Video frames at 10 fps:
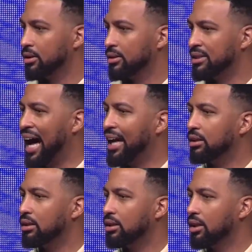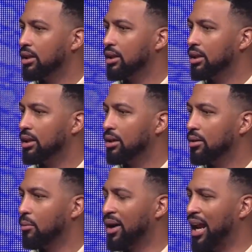Not
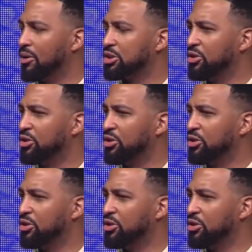when I was